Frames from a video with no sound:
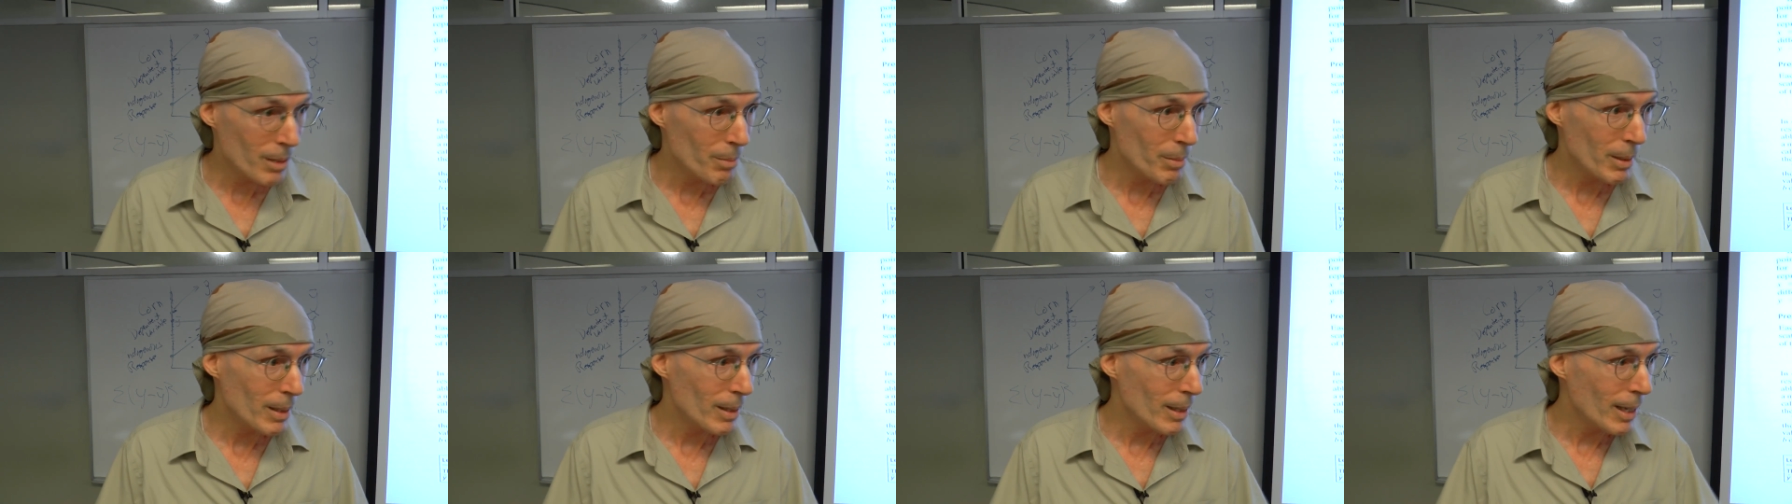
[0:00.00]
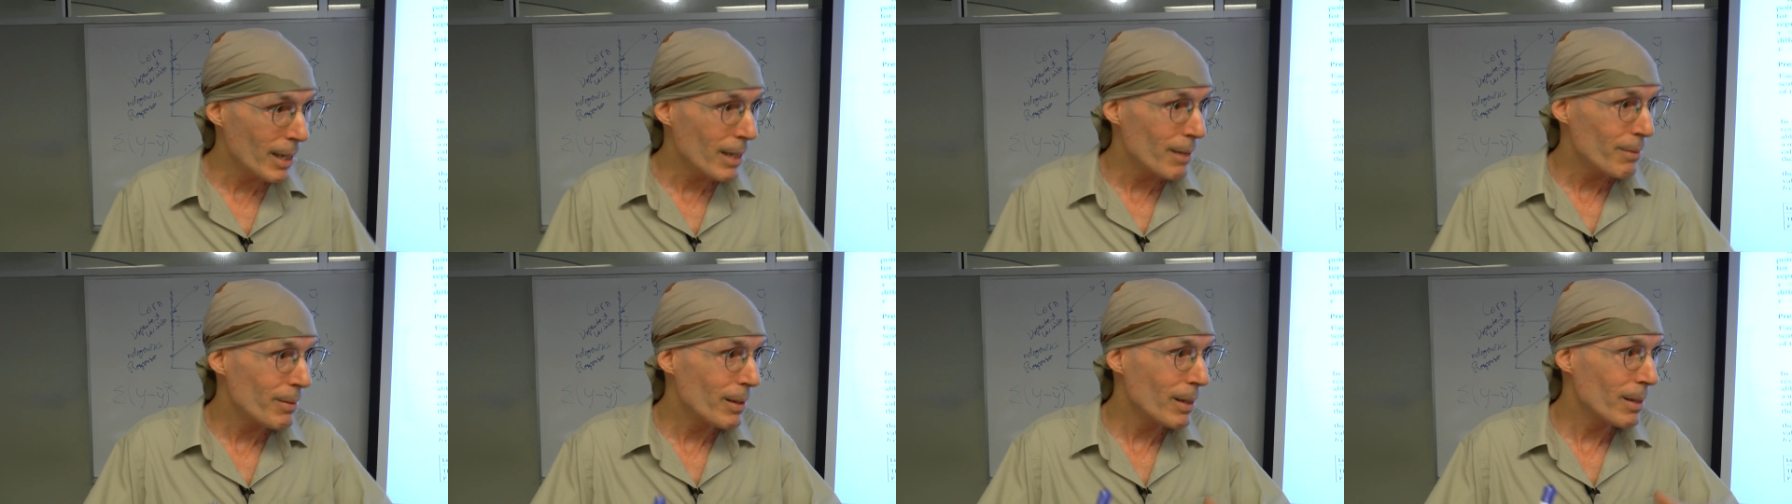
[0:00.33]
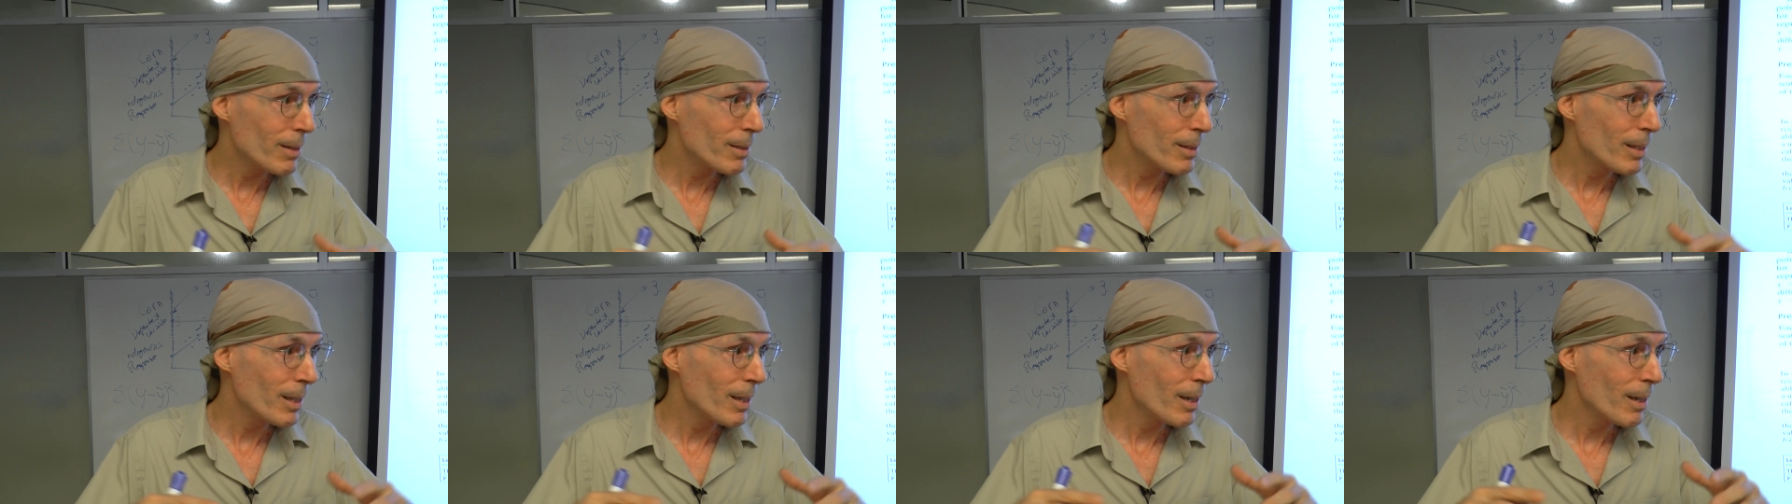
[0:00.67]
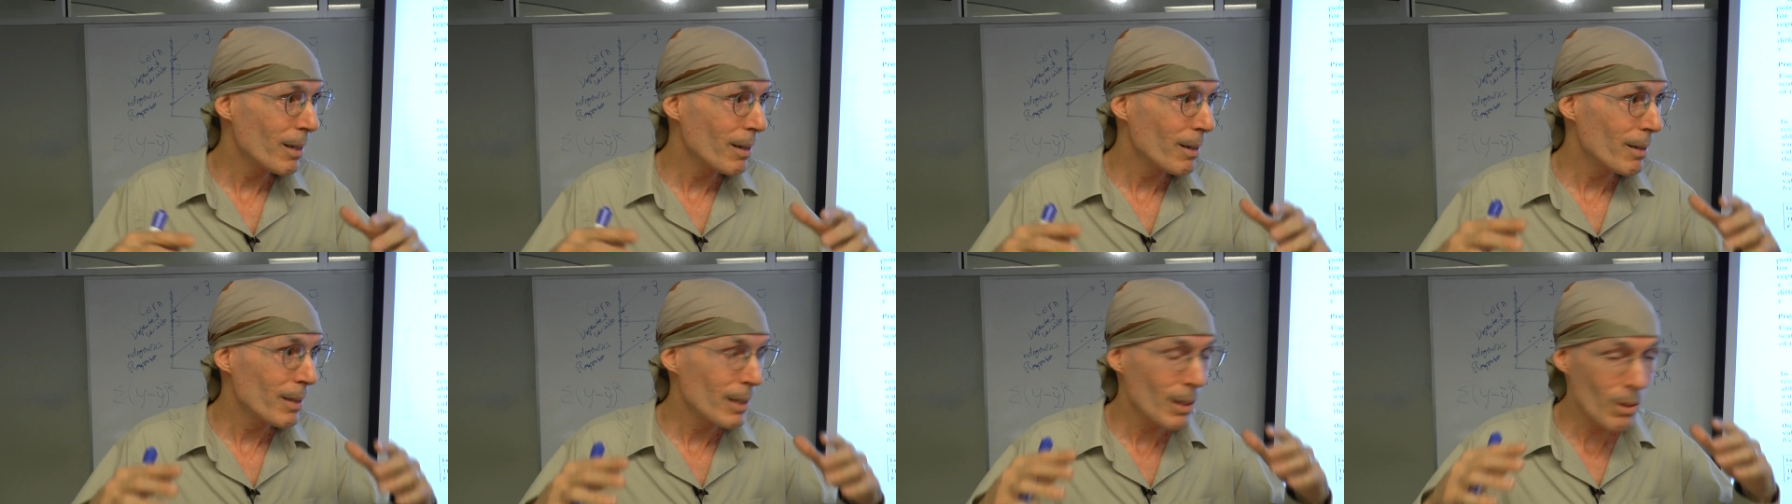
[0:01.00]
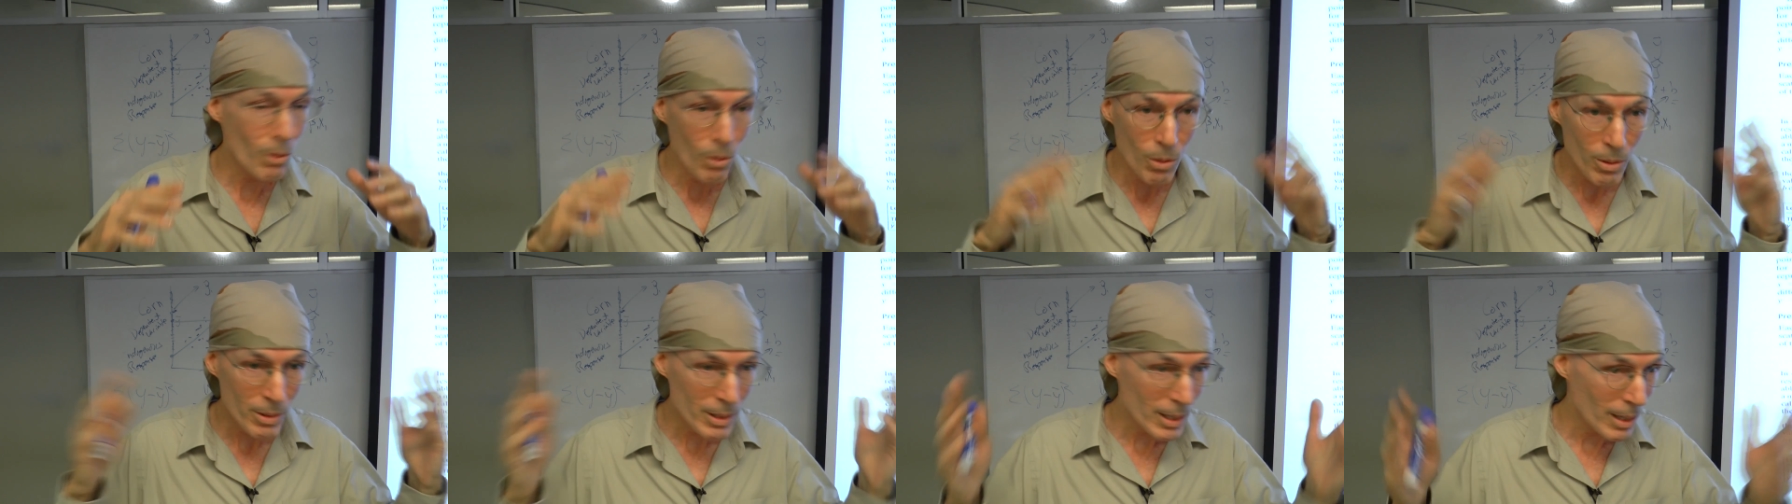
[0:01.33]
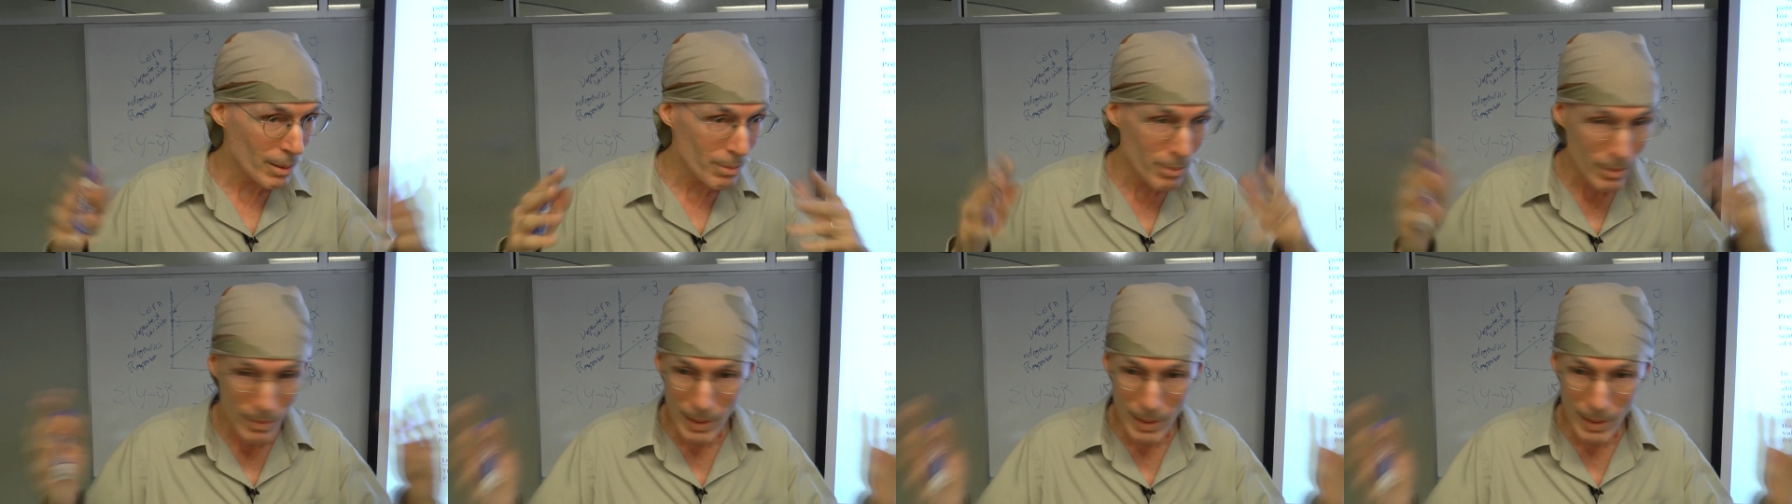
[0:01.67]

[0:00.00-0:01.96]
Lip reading: be life out there, and all types of